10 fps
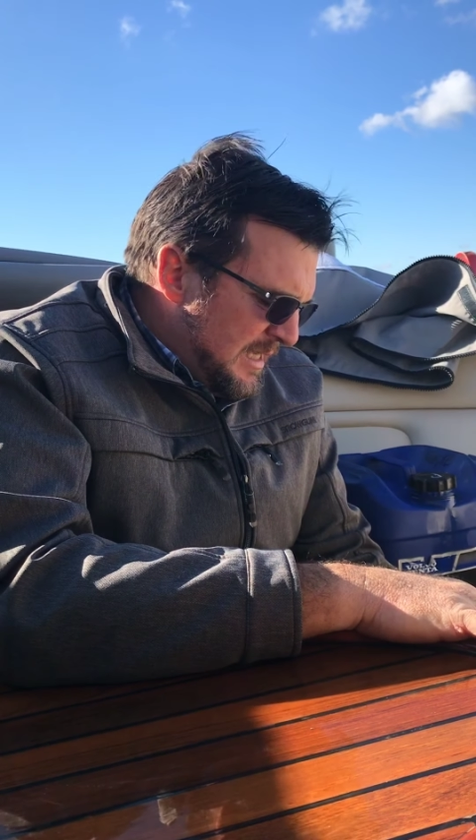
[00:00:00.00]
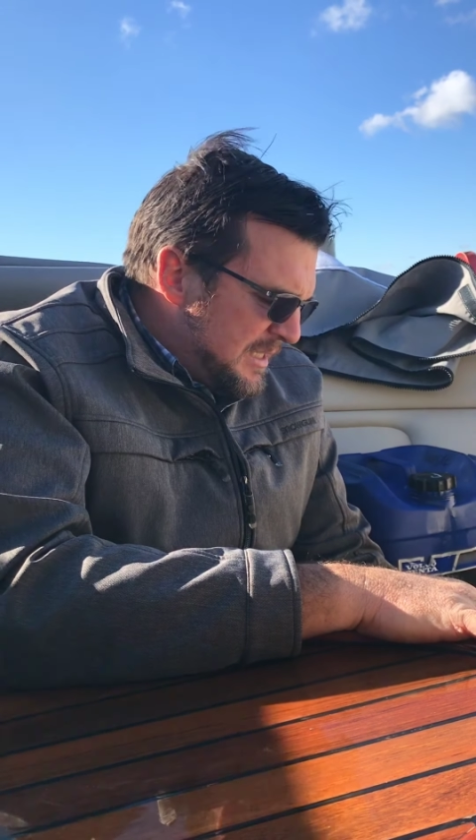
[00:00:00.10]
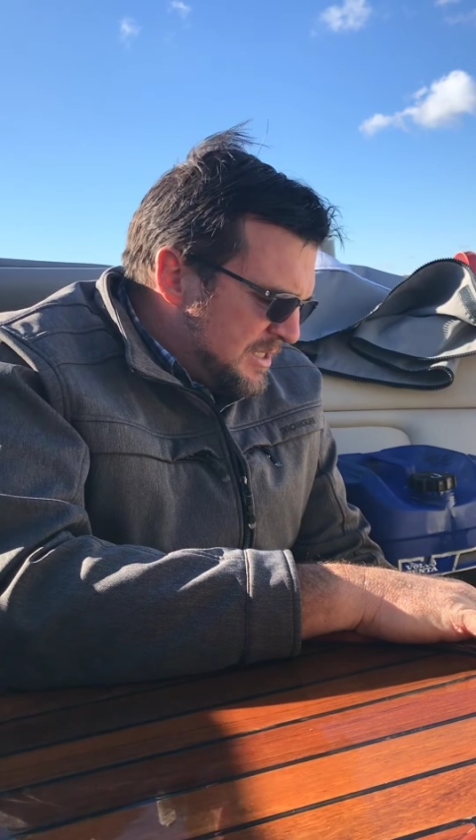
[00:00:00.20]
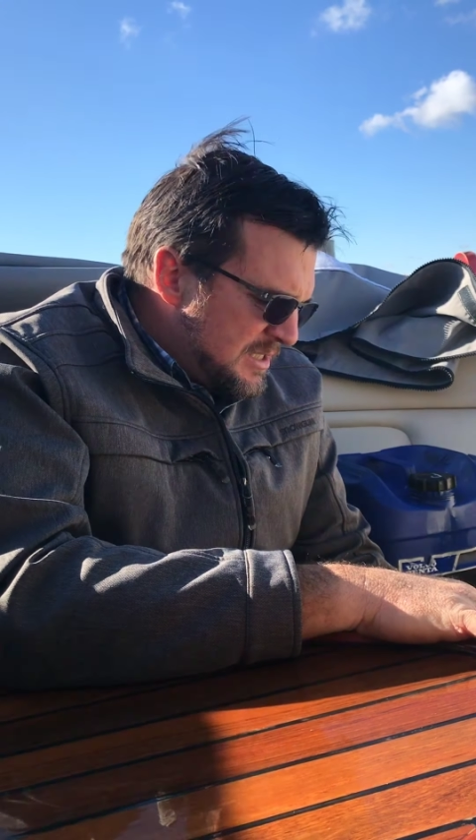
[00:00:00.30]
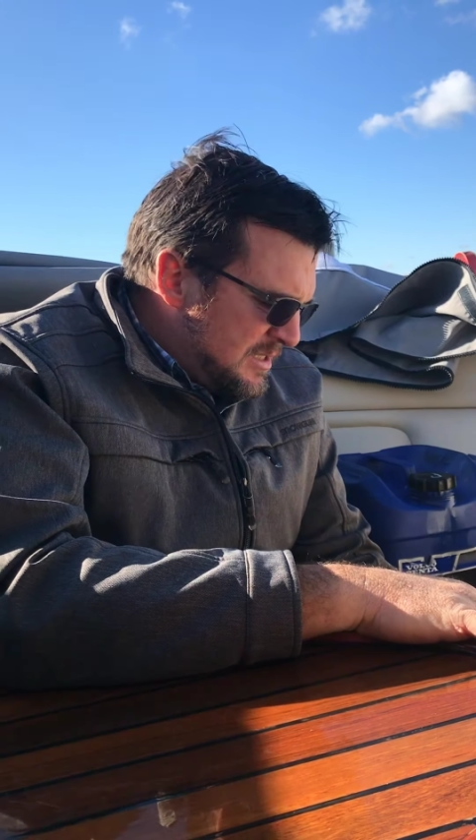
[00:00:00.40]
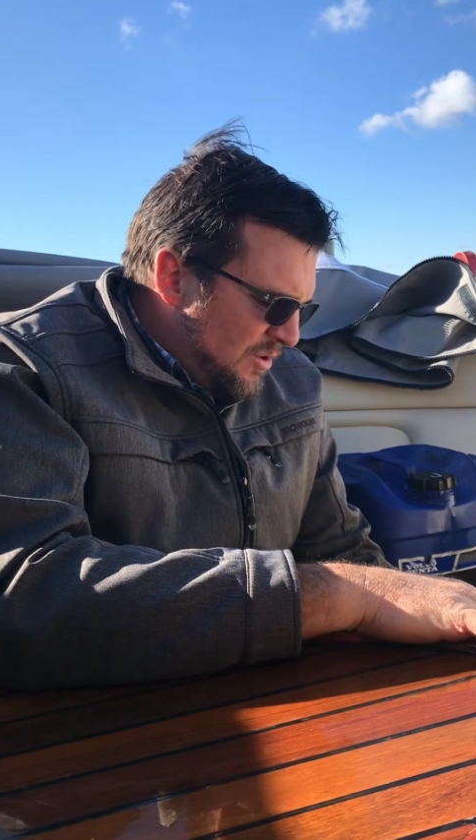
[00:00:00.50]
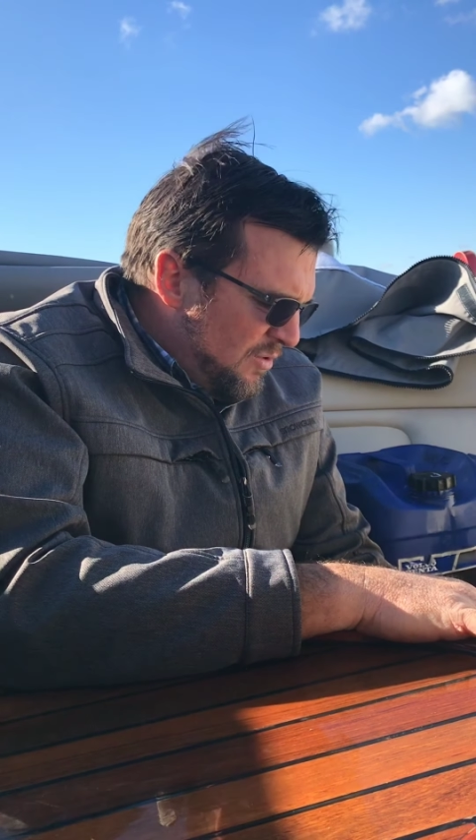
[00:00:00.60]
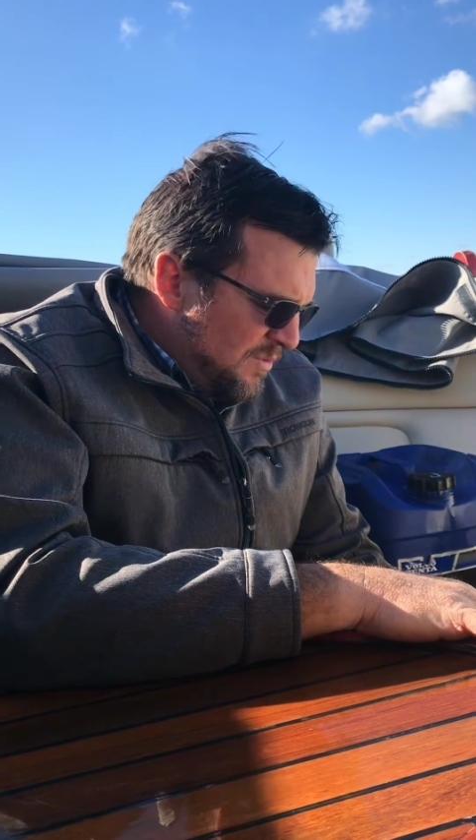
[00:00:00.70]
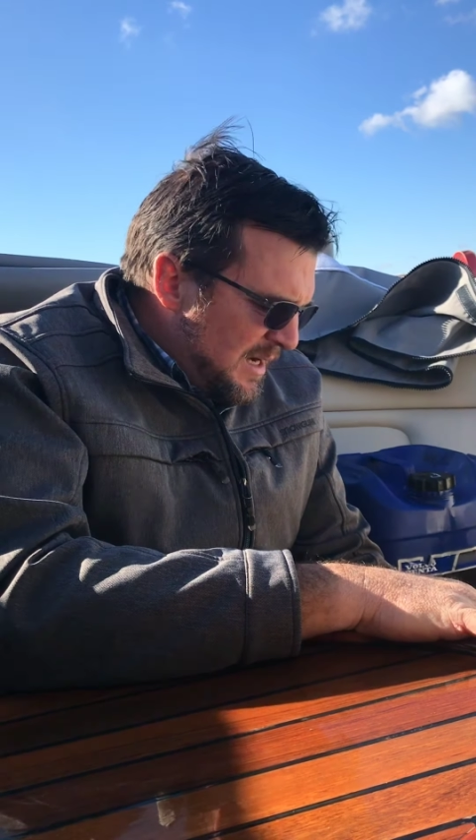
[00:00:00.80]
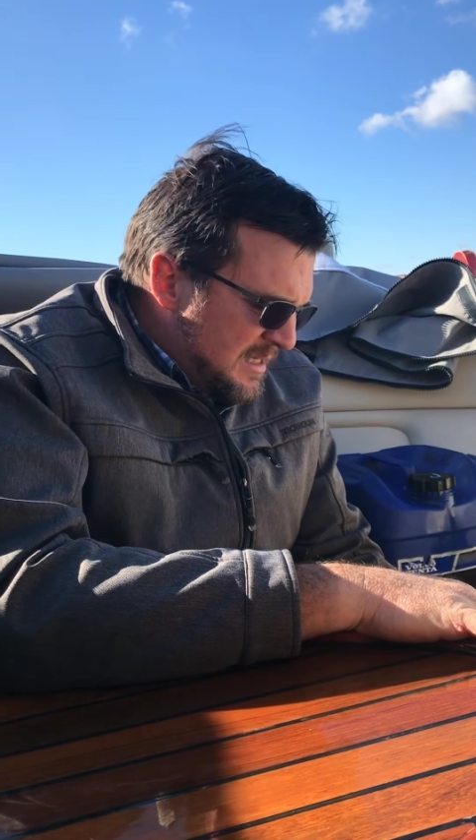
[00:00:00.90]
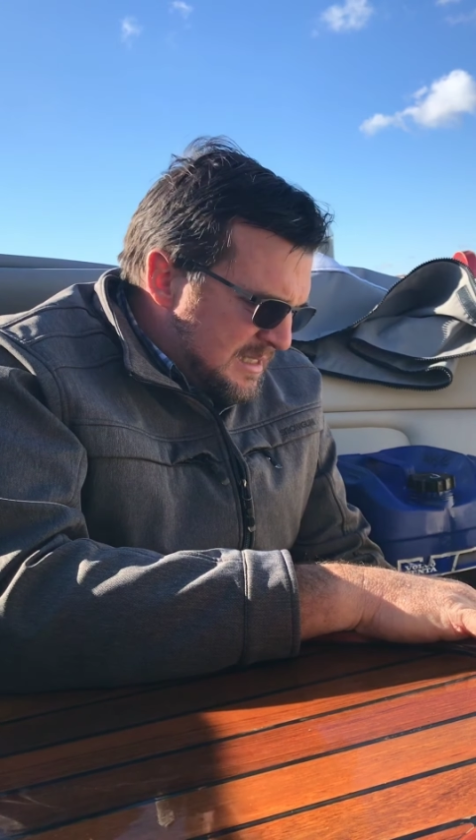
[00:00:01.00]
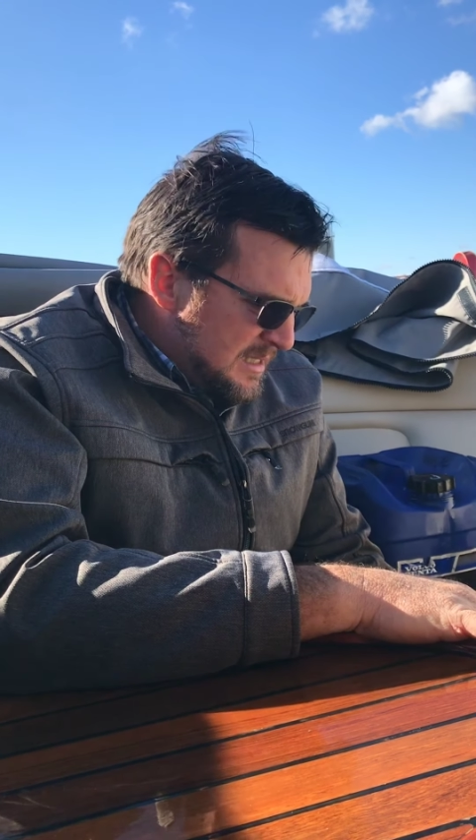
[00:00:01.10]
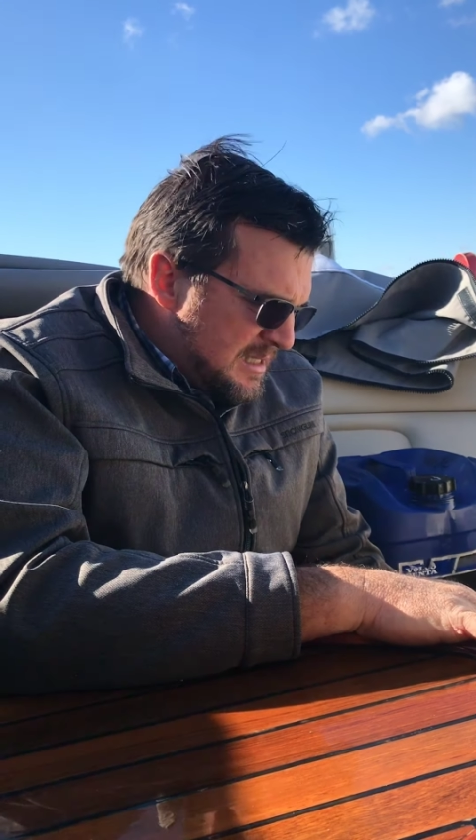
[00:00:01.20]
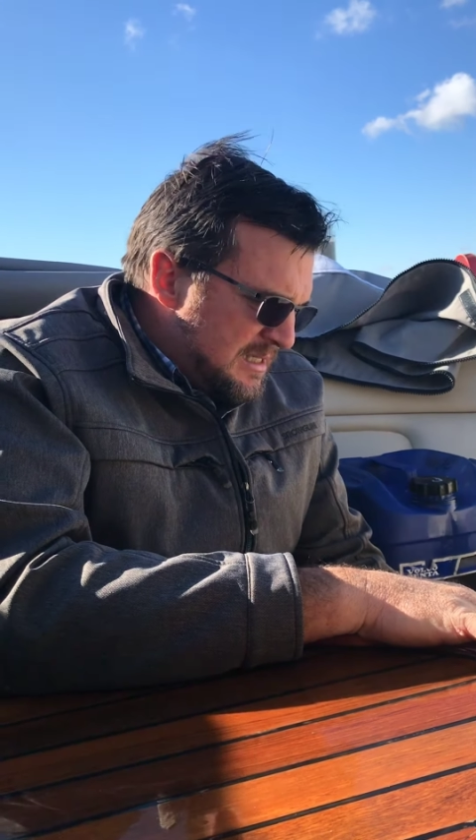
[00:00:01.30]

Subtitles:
Just always, it's